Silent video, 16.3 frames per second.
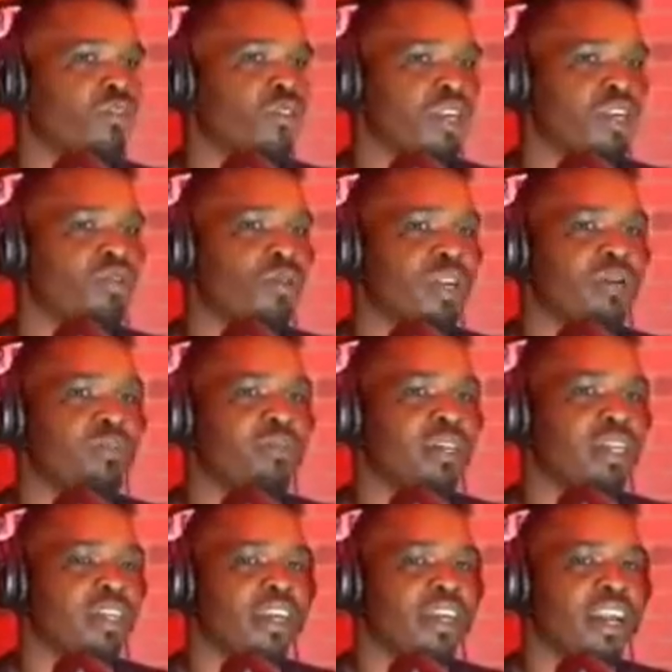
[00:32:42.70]
here with
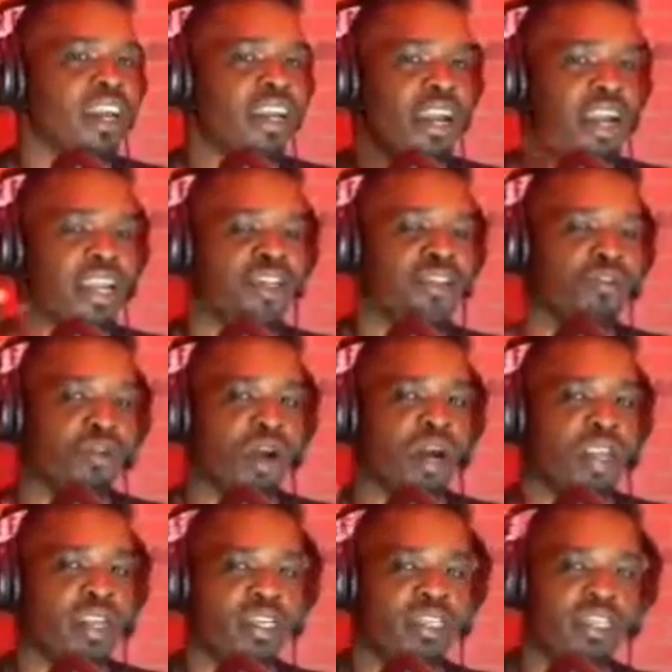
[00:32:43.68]
me, and I ain't got to do
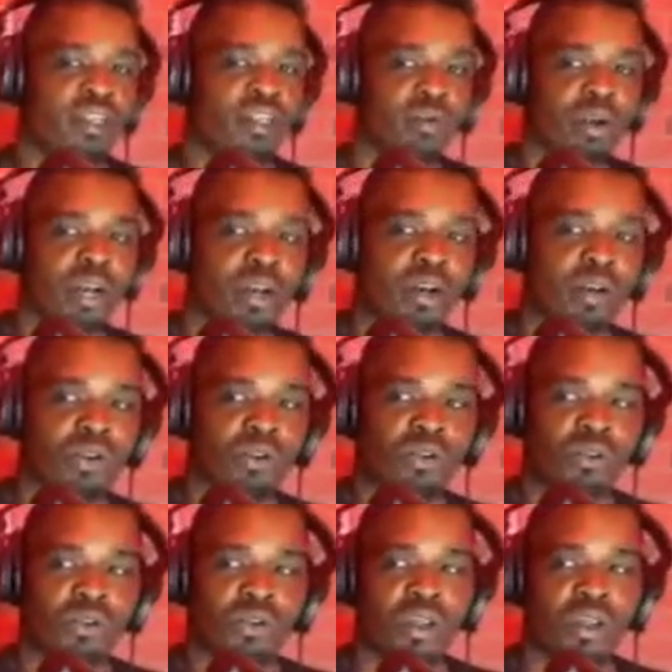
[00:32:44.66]
all this shit on my own.